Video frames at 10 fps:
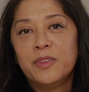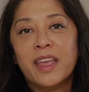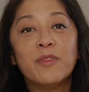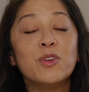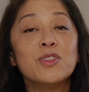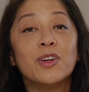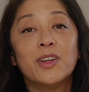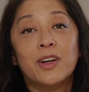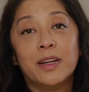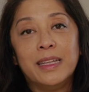never
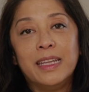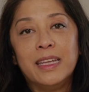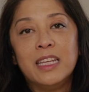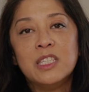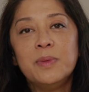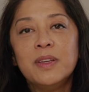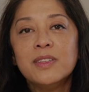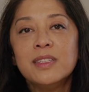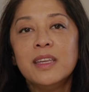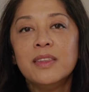start gardening is
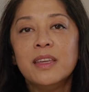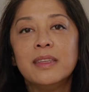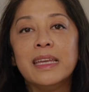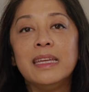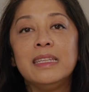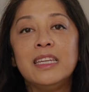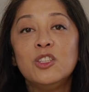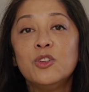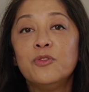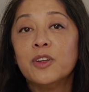because they think they
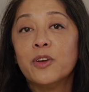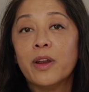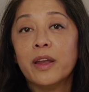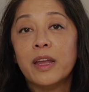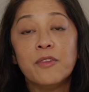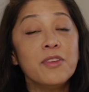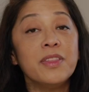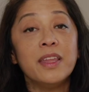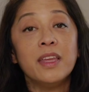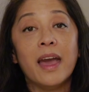need to figure
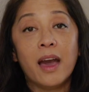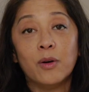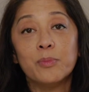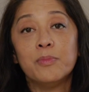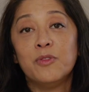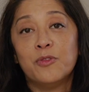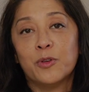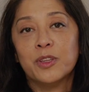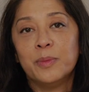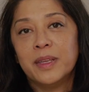everything out
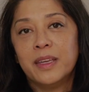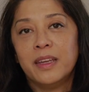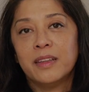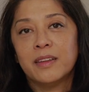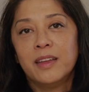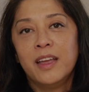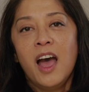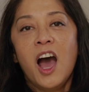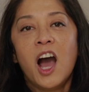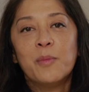before they begin.
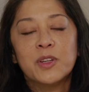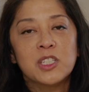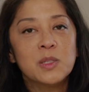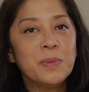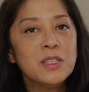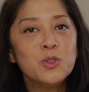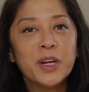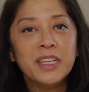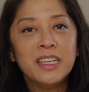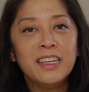How much space do
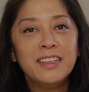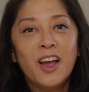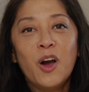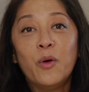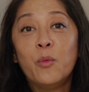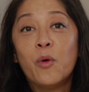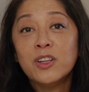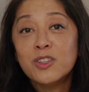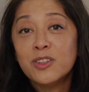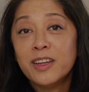I need?
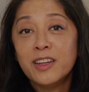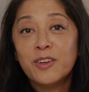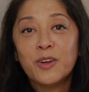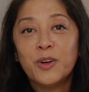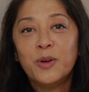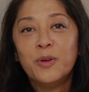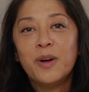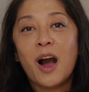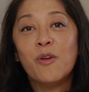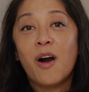What should I grow?
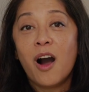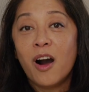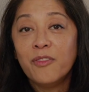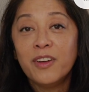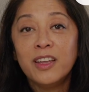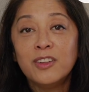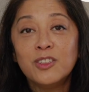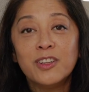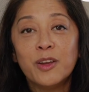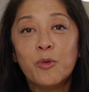How often
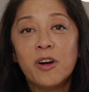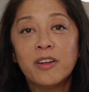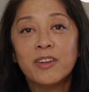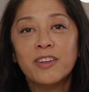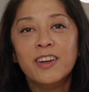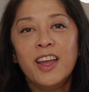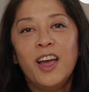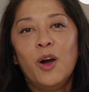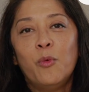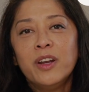should I water?
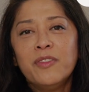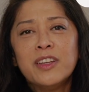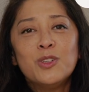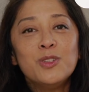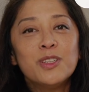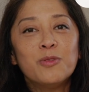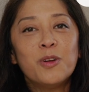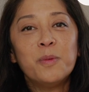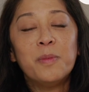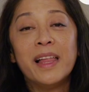What if I choose the
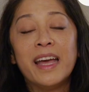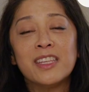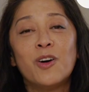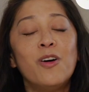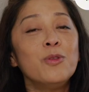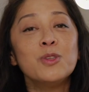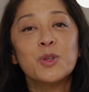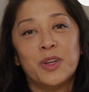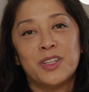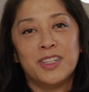wrong plants? All those
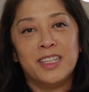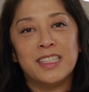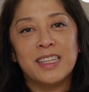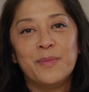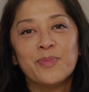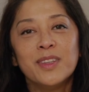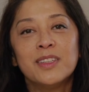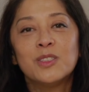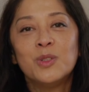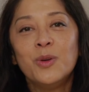questions.
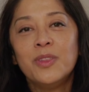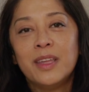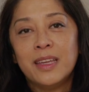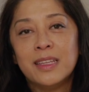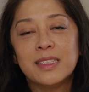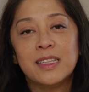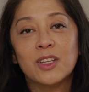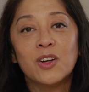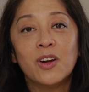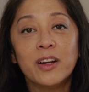The truth is
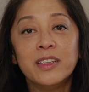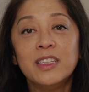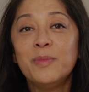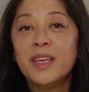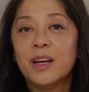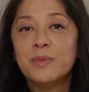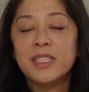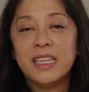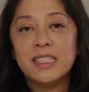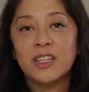that gardening
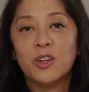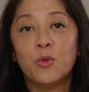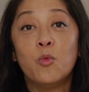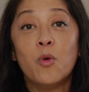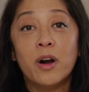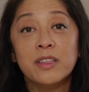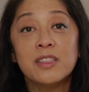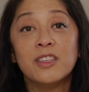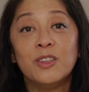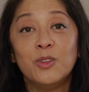becomes easier
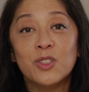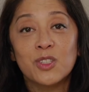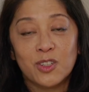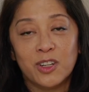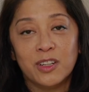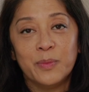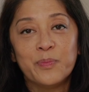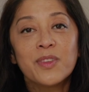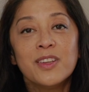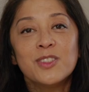once you start.
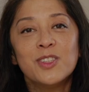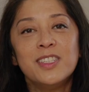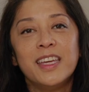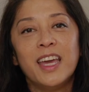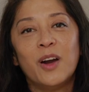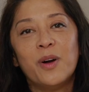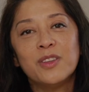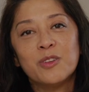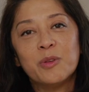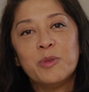So today I
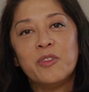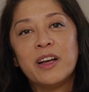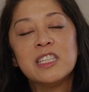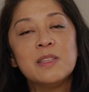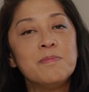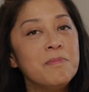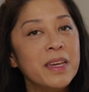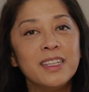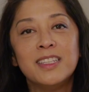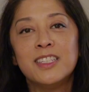want to remove as
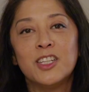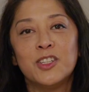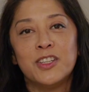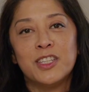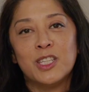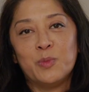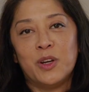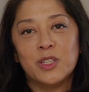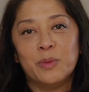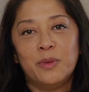many decisions as
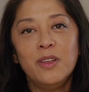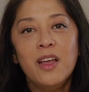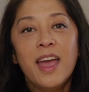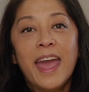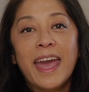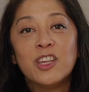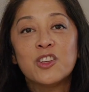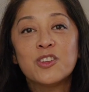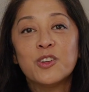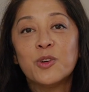possible and
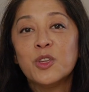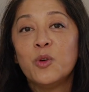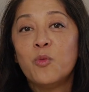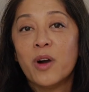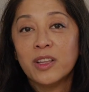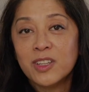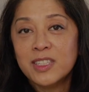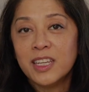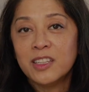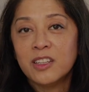show you one
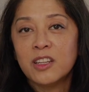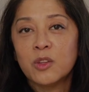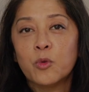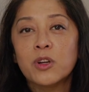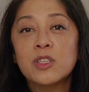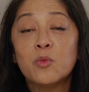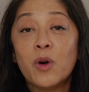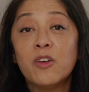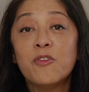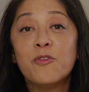container that works
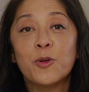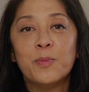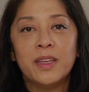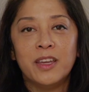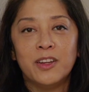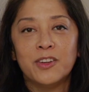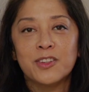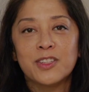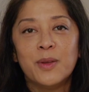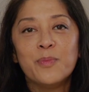well for
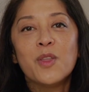beginners.